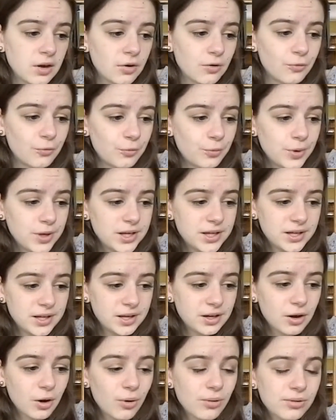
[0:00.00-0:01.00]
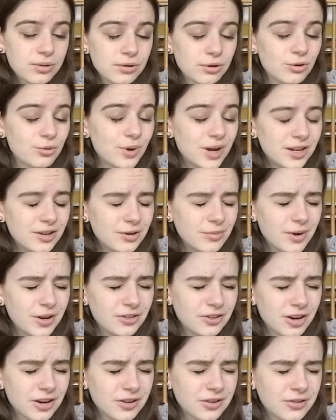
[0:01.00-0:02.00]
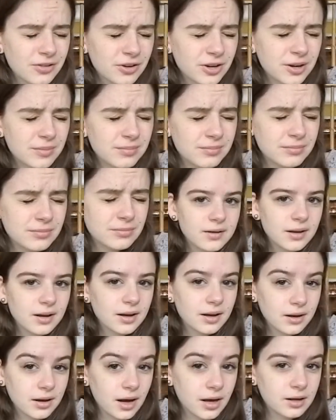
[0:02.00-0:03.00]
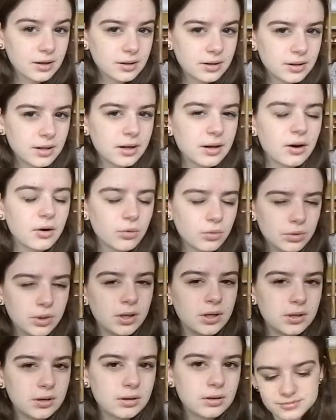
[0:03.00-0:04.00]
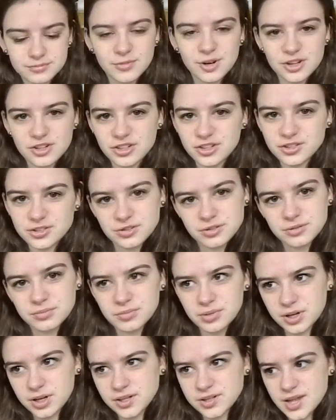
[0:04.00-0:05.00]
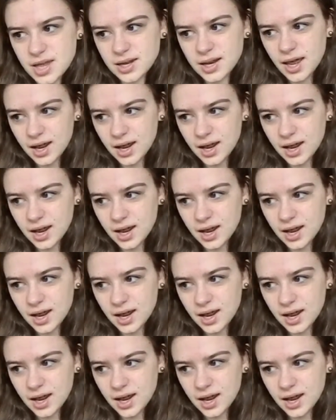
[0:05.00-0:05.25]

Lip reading: We go through way too much ice cream, like a gallon, like a week, which is pretty sad.